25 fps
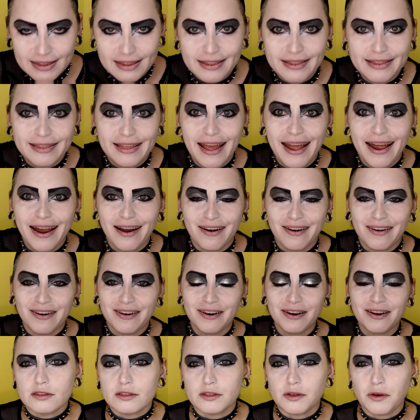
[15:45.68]

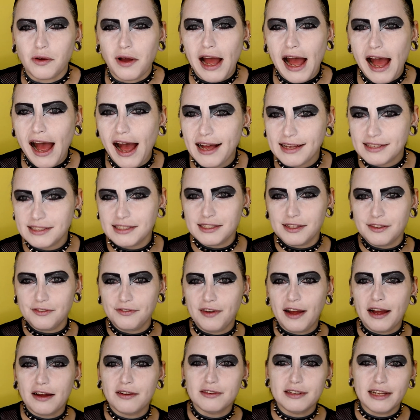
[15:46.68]
There. So as the
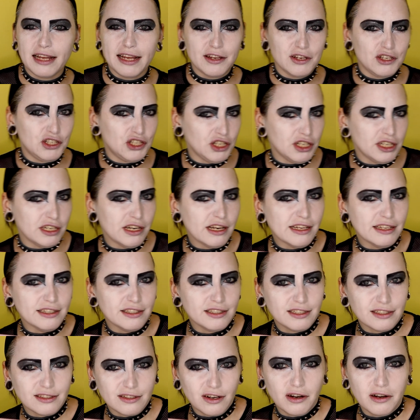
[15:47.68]
foundation
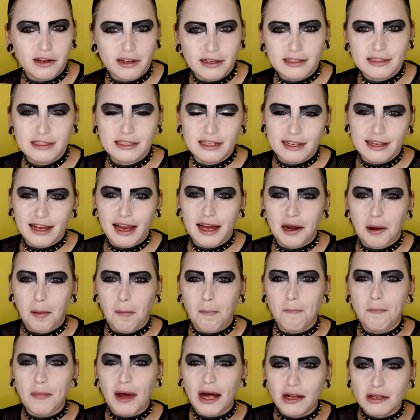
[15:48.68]
is starting to kind of
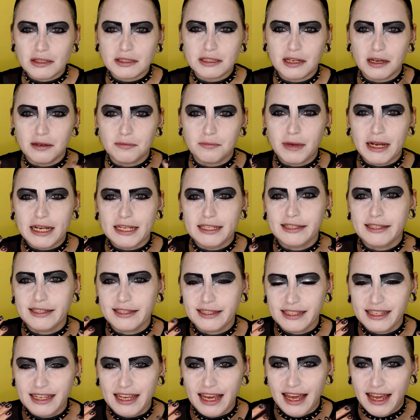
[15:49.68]
melt on my
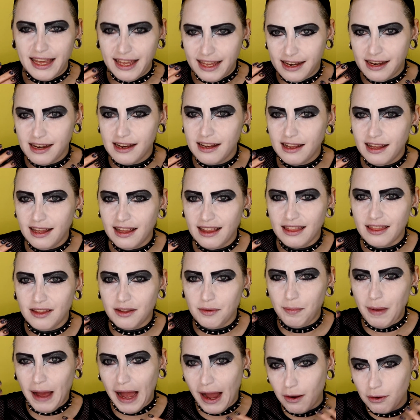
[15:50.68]
skin and the
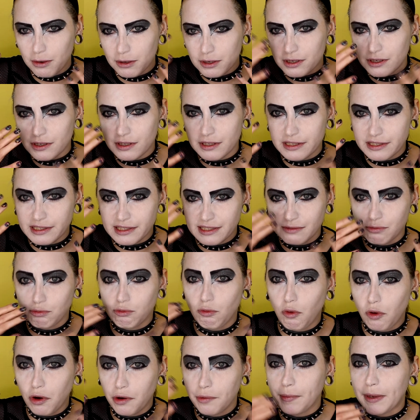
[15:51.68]
powder is
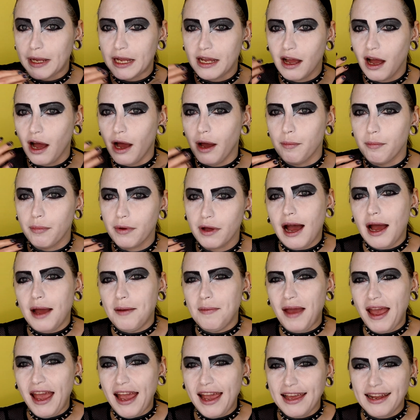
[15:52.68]
warming up, I'm
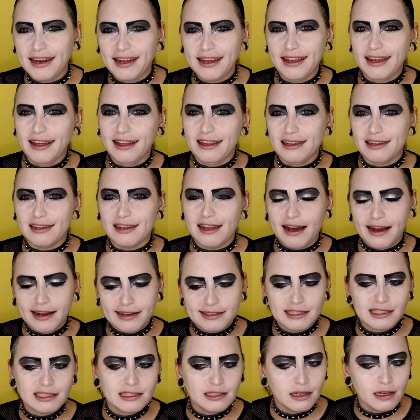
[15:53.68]
hating it
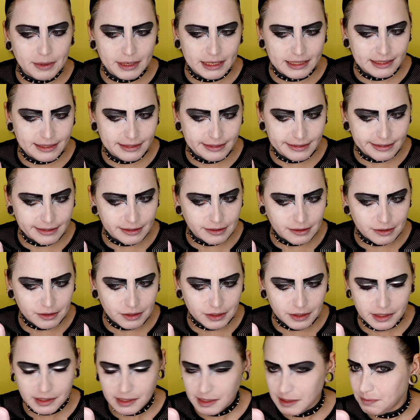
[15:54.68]
less, but it still
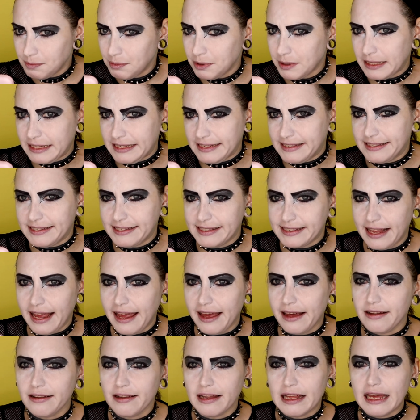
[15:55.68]
looks pretty
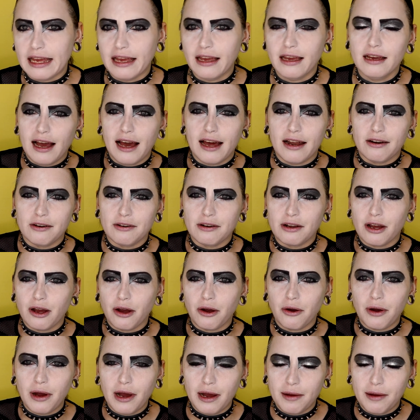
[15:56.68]
scaly. I don't know.